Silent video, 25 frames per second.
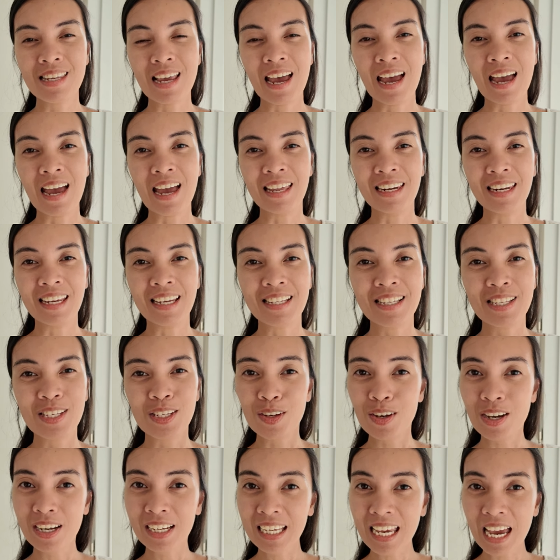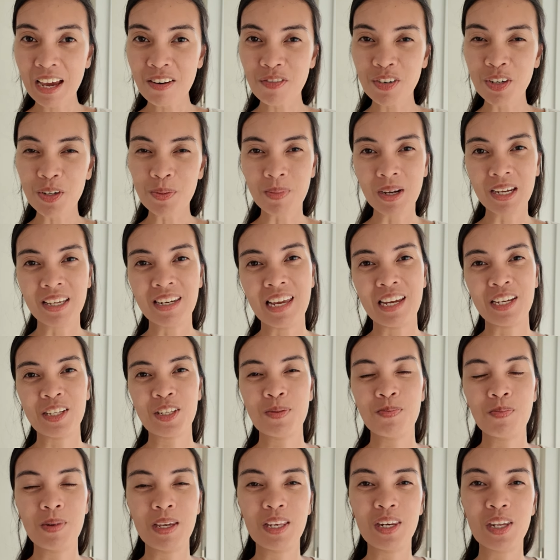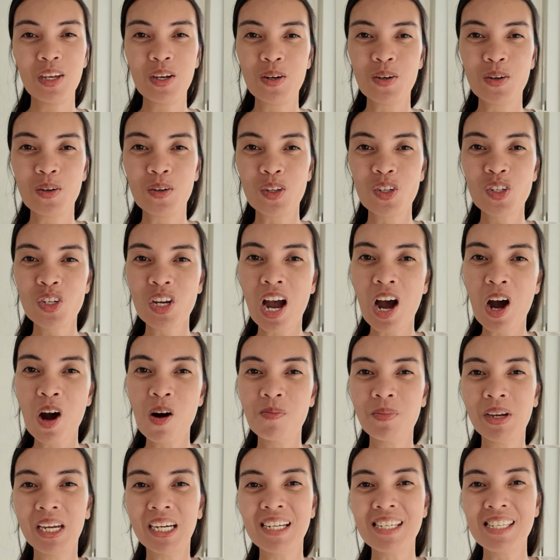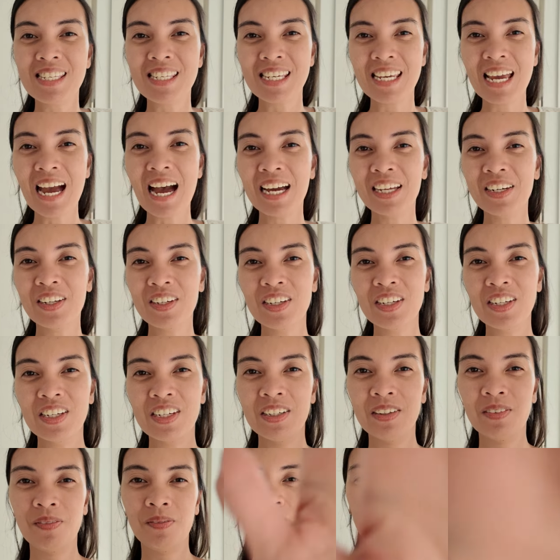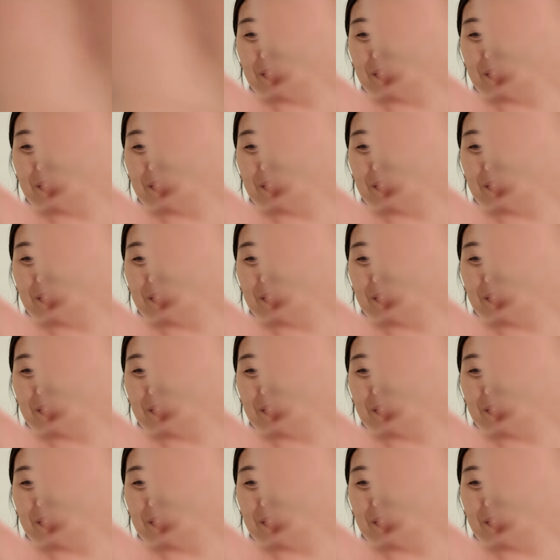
And I see you again for my next video. Ciao, merci, adieu.